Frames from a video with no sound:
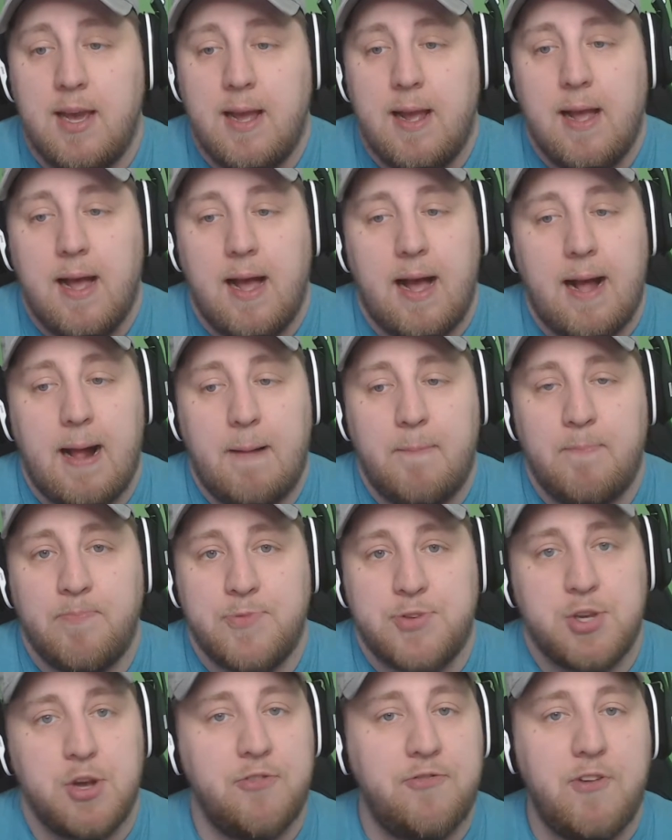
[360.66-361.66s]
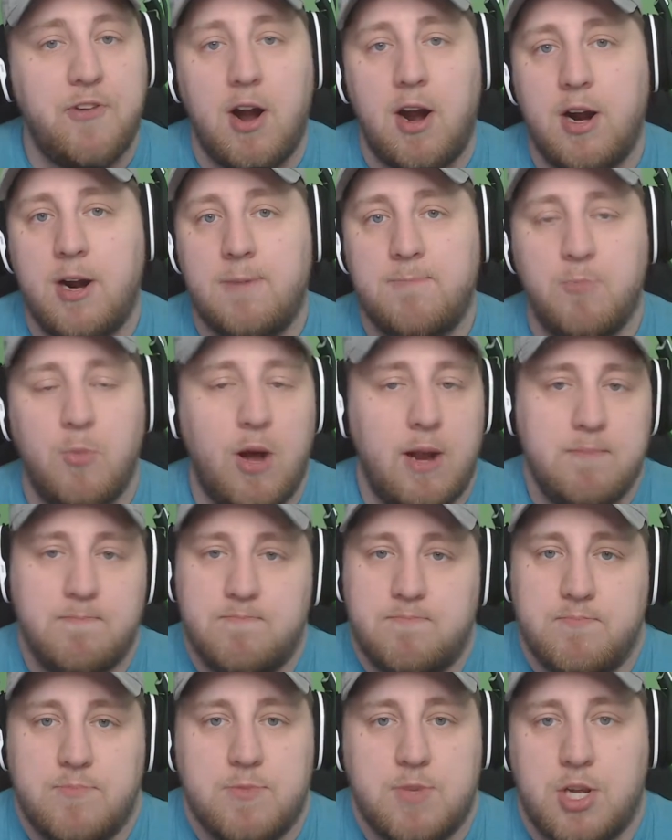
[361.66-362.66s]
So far,
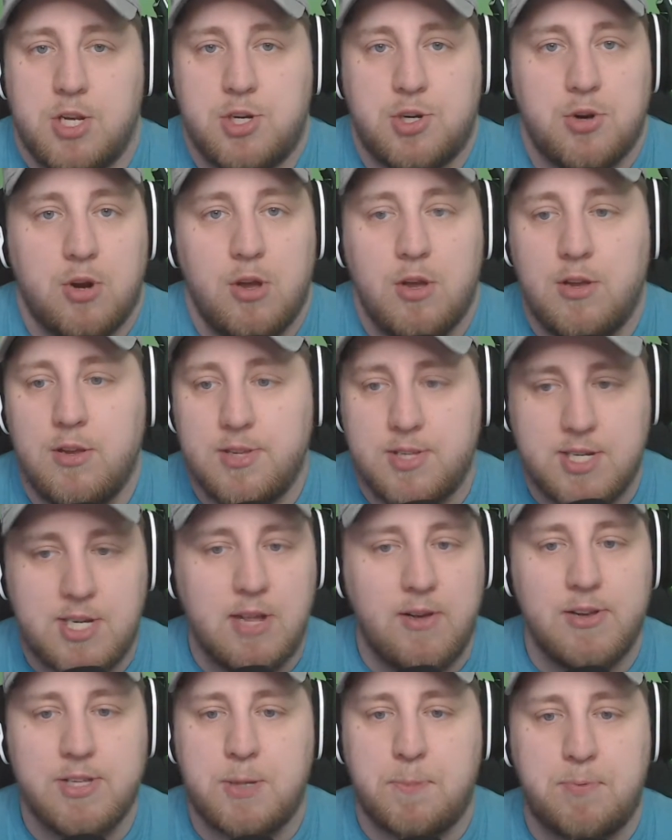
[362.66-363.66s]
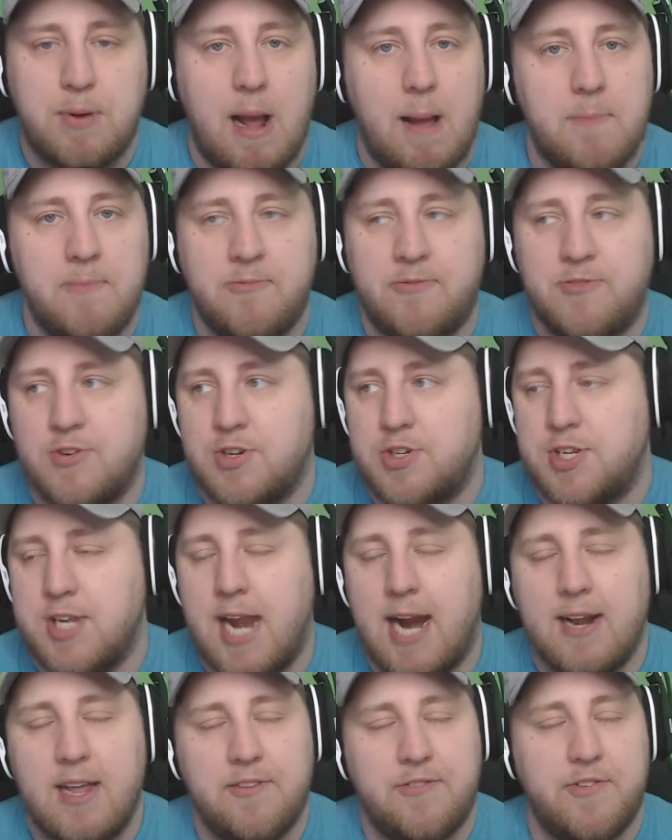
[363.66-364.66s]
Control still is a problem for
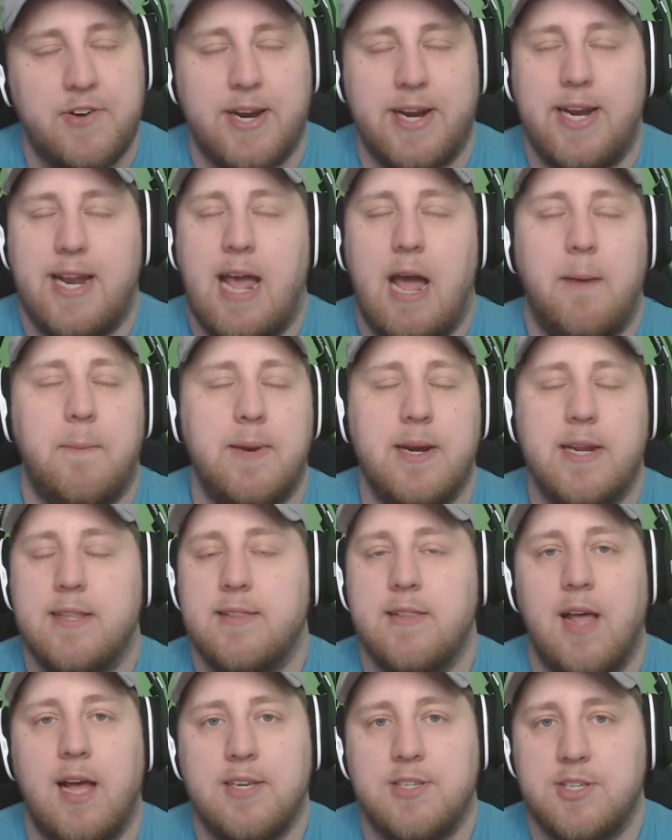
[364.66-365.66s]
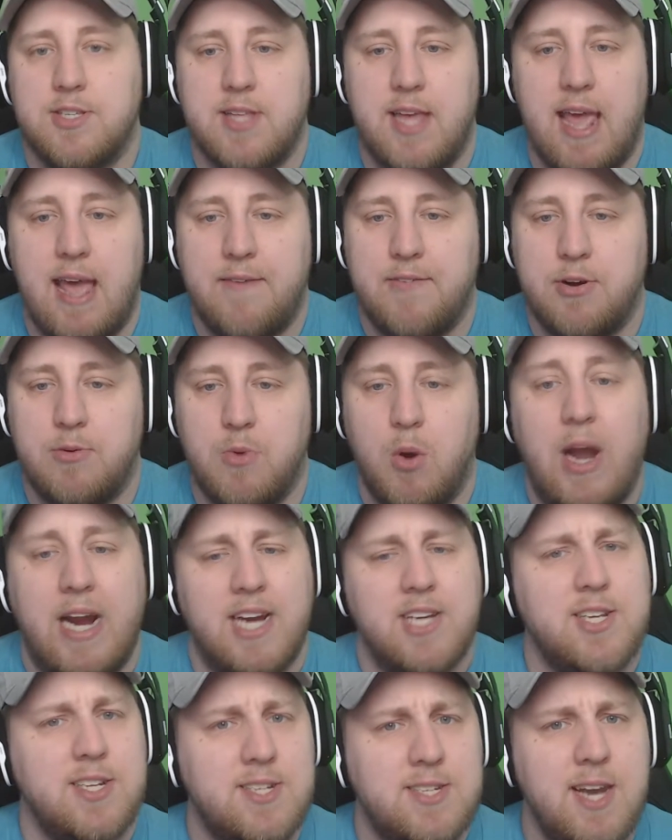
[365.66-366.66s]
Seattle. I forget how many losses they have in a row. I
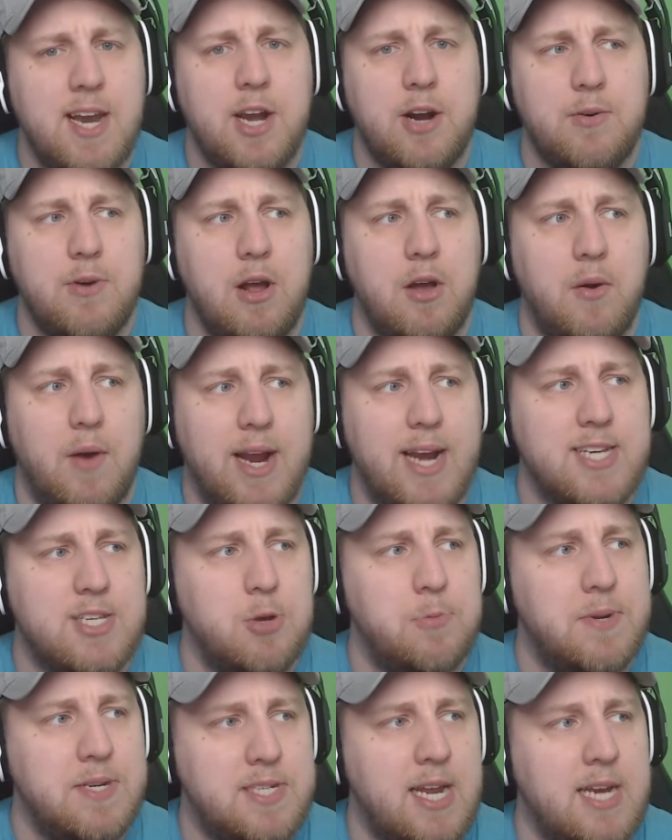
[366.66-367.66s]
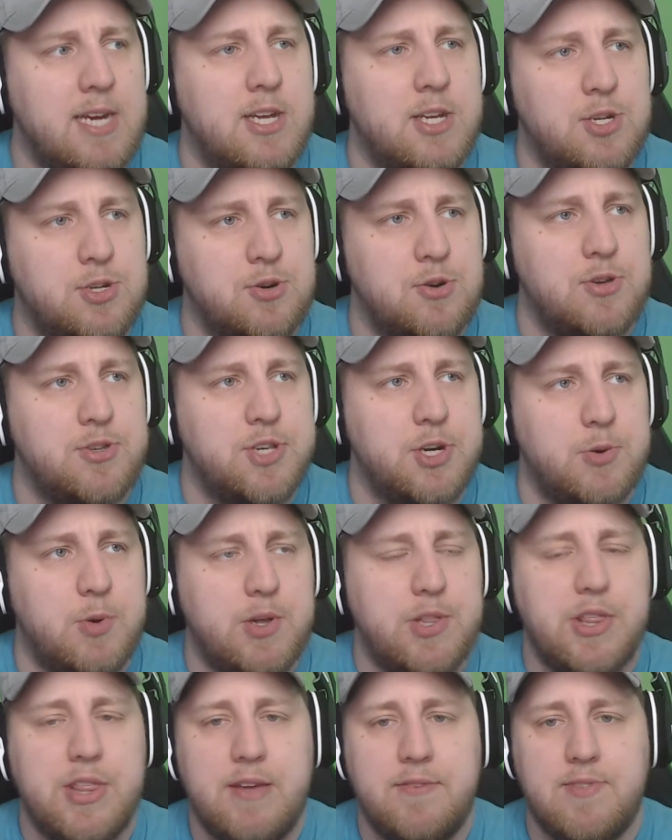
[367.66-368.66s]
guess it's 10 in a row. I guess it would be 10 controls in a row
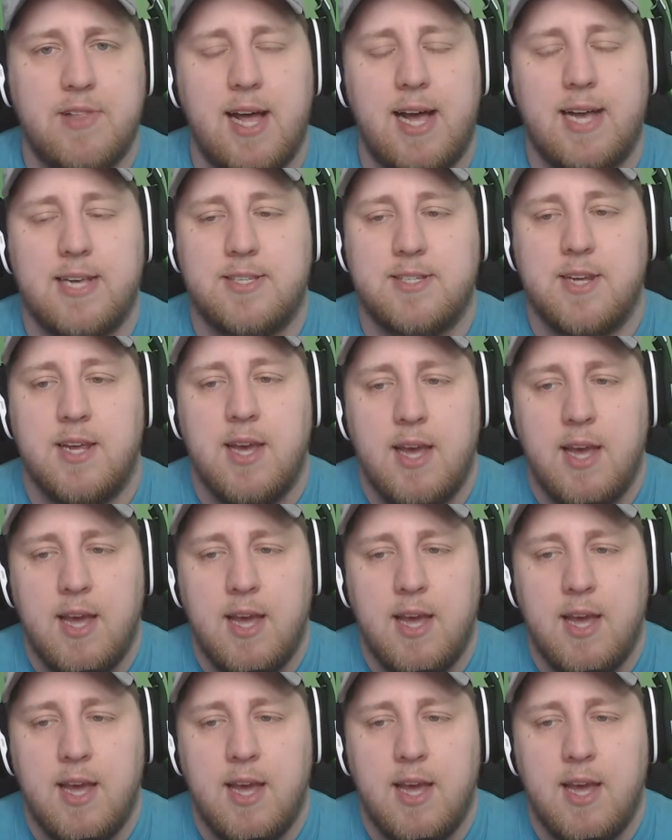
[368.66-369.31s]
that they've lost.